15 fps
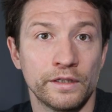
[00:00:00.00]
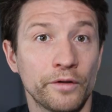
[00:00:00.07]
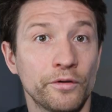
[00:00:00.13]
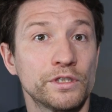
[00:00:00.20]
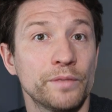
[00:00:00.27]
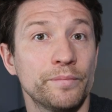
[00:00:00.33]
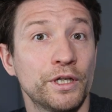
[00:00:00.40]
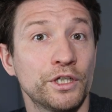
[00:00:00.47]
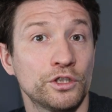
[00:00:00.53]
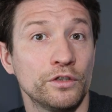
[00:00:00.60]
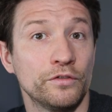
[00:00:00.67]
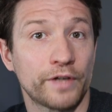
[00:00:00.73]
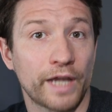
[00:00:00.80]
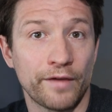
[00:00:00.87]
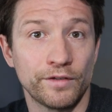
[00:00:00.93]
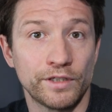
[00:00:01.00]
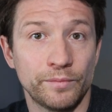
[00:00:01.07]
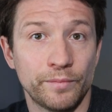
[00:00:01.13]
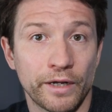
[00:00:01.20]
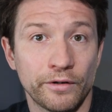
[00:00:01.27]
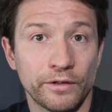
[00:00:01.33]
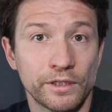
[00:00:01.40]
There is a mention of cavity
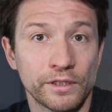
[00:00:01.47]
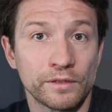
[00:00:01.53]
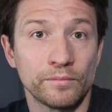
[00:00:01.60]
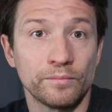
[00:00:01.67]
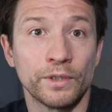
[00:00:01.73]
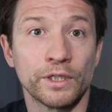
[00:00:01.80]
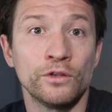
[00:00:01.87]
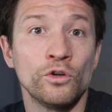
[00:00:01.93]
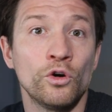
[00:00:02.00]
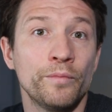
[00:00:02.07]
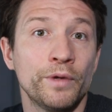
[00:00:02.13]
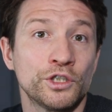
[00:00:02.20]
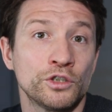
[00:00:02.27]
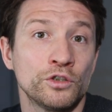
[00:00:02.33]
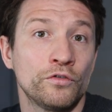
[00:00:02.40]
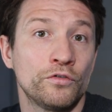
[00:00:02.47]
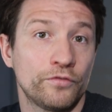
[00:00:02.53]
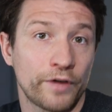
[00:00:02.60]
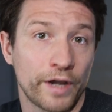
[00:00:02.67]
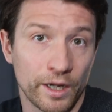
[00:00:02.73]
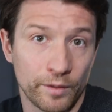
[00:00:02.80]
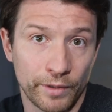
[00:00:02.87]
barriers, but no mention of
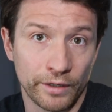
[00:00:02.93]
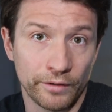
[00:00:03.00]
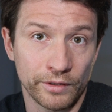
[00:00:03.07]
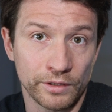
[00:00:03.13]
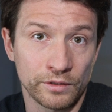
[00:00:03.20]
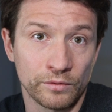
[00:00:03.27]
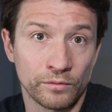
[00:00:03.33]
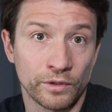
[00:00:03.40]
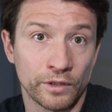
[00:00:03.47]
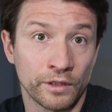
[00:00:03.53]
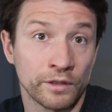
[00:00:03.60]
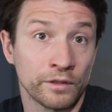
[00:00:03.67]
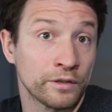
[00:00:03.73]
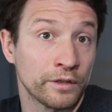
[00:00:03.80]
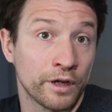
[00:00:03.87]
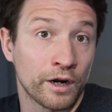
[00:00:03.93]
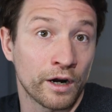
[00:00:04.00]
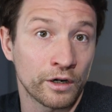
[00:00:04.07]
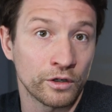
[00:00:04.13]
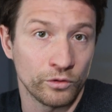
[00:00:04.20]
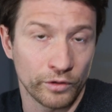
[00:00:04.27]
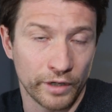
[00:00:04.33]
fire barriers where there
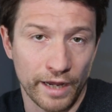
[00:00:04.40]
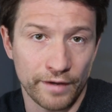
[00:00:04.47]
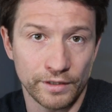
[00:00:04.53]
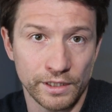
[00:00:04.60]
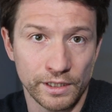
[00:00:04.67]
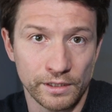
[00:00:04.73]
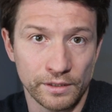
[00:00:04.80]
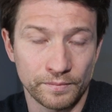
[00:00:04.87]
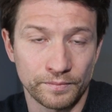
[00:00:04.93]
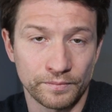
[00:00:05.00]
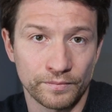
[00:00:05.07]
are no cavities.